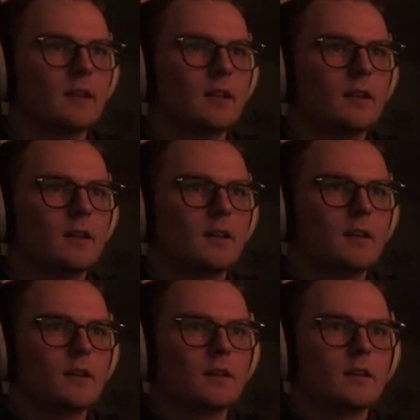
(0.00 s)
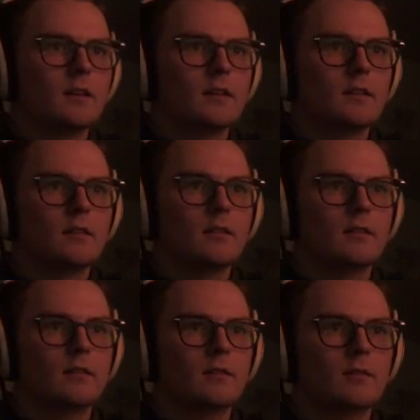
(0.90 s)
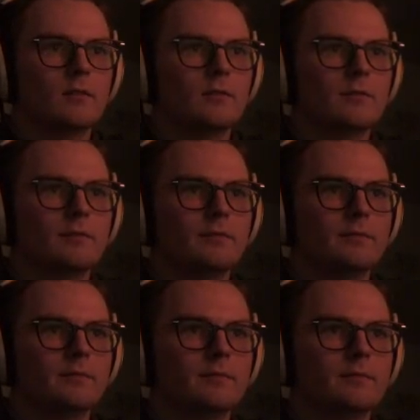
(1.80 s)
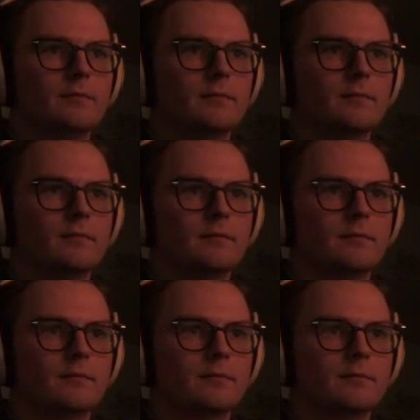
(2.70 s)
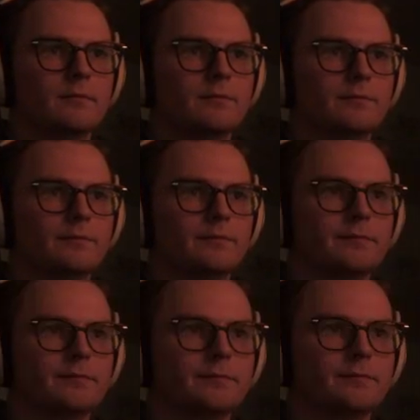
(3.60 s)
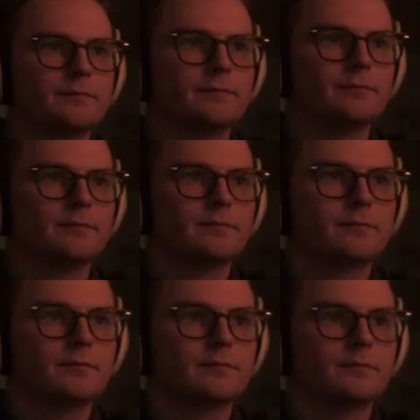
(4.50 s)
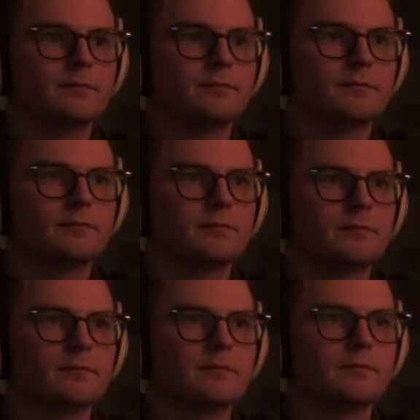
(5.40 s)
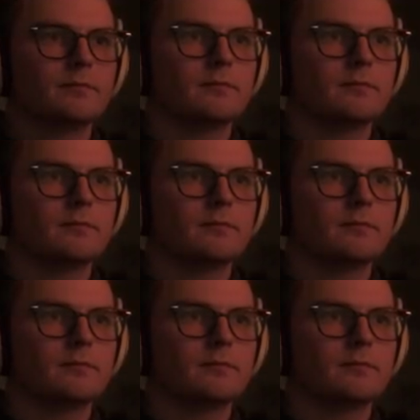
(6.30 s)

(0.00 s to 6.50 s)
Nothing is said.